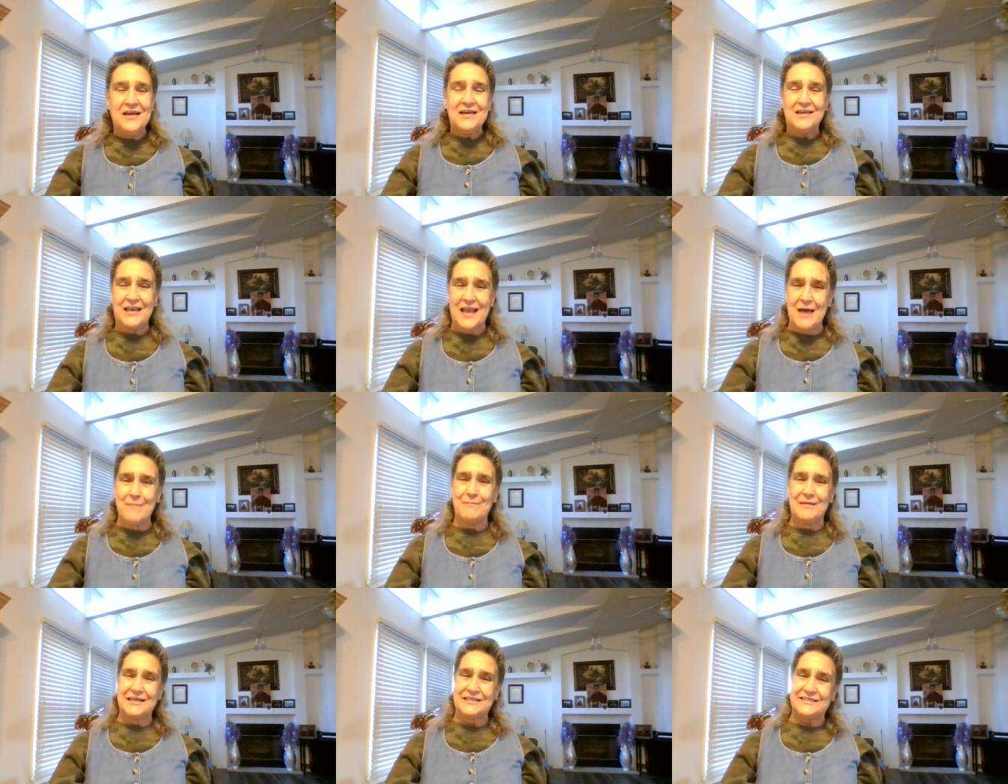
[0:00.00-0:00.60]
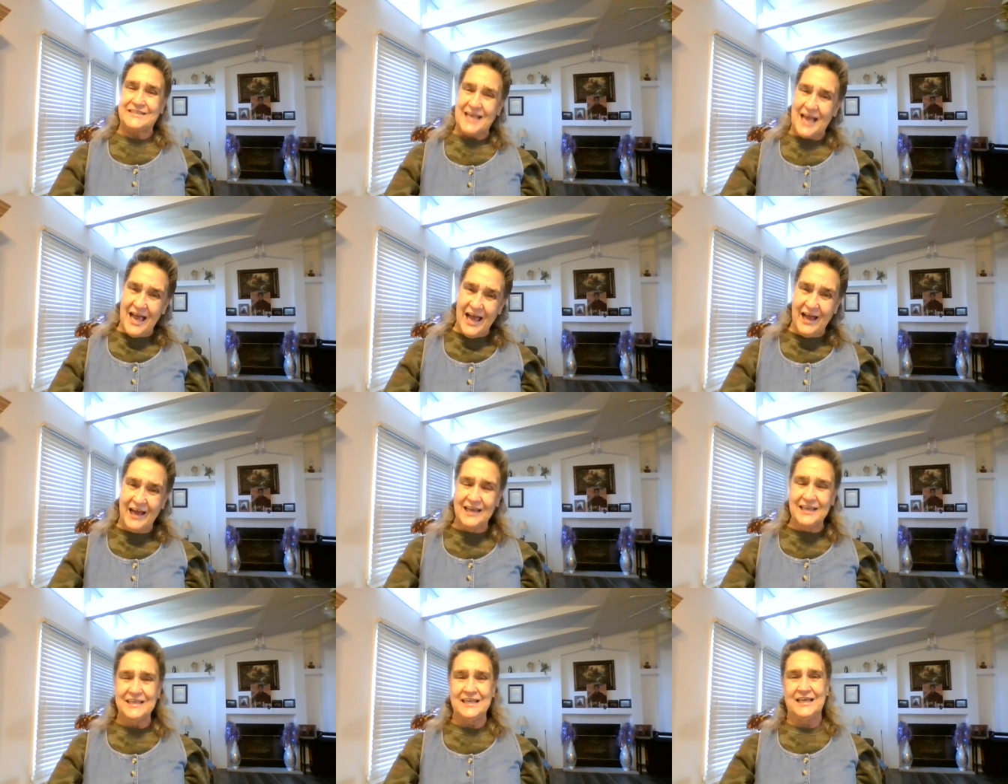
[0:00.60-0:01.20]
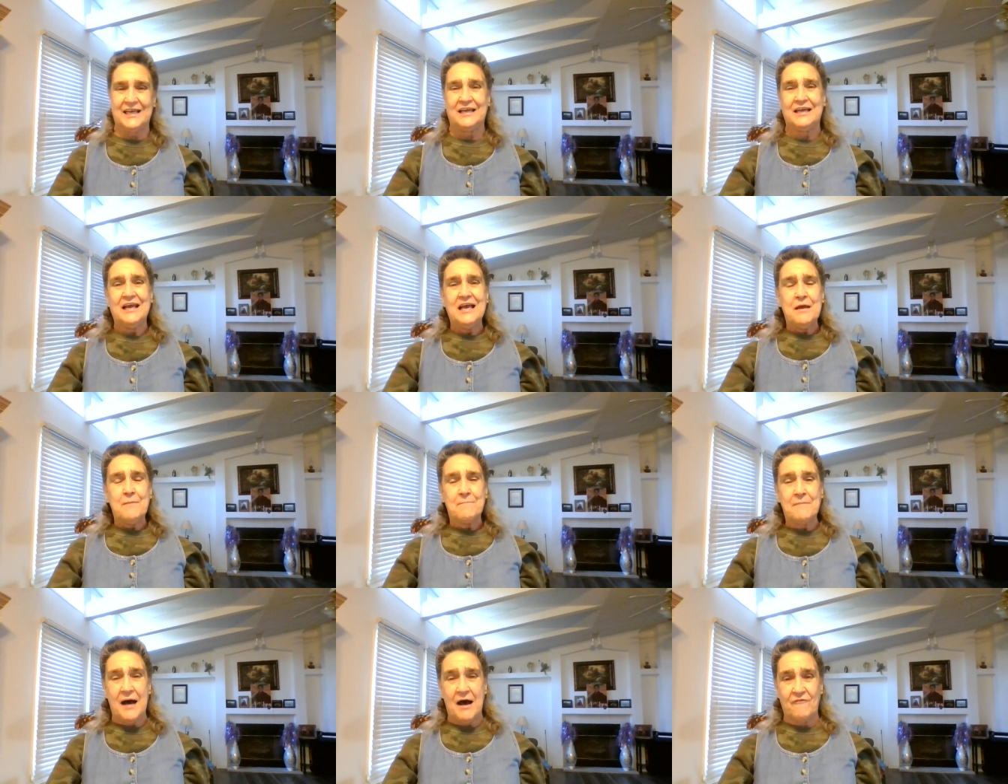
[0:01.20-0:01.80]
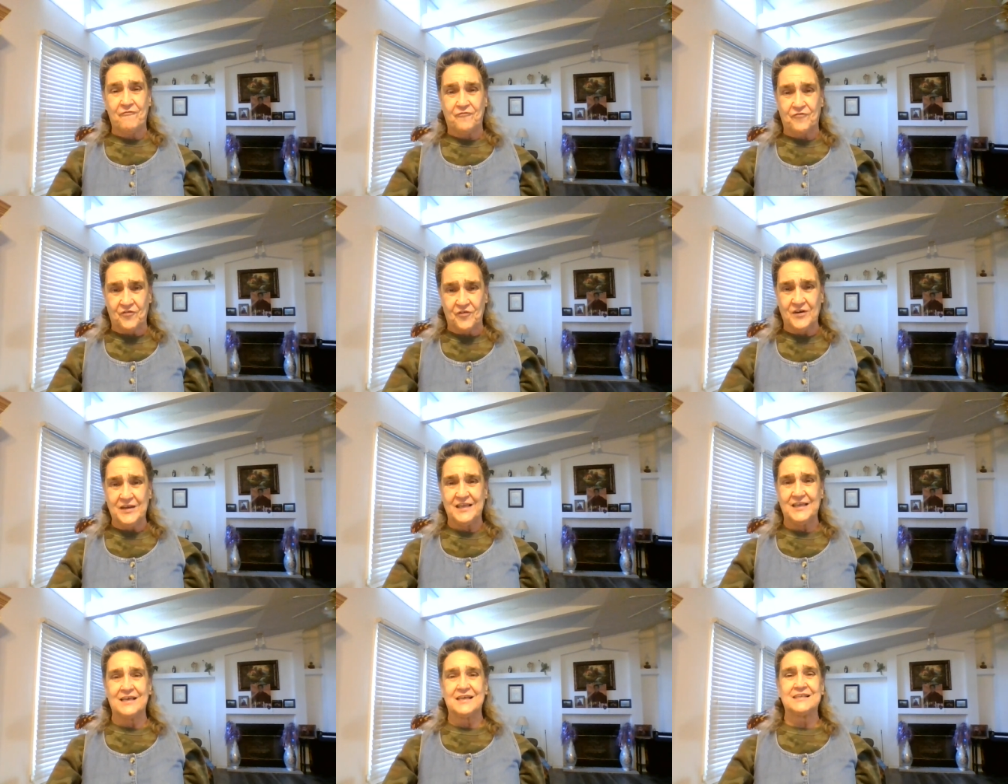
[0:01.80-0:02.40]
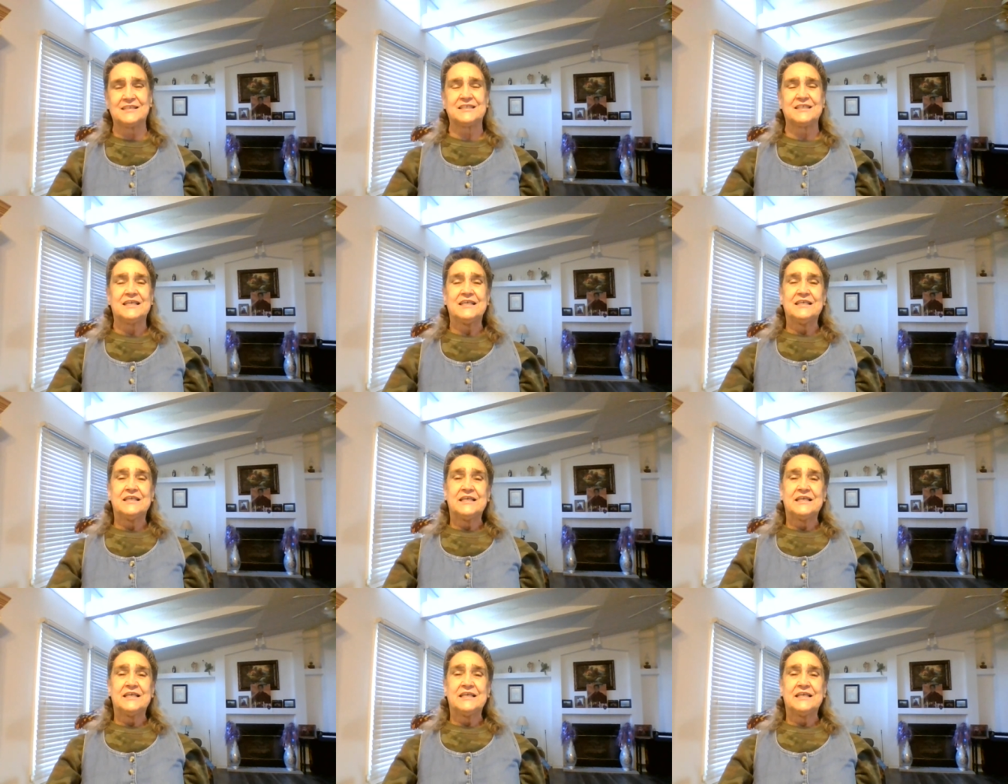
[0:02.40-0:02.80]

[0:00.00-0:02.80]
Let me tell you, my friend.